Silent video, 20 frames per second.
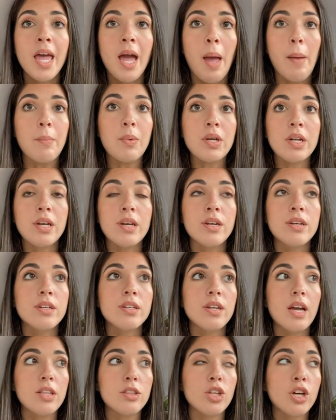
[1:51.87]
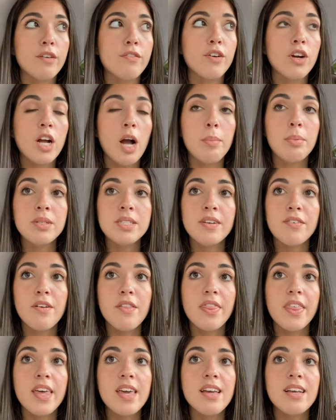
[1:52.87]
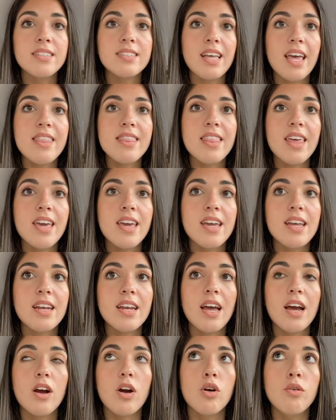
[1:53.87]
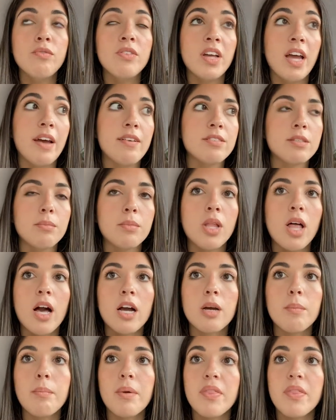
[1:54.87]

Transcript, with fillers: I'm gonna look for a couple different things, and then hopefully I have some luck.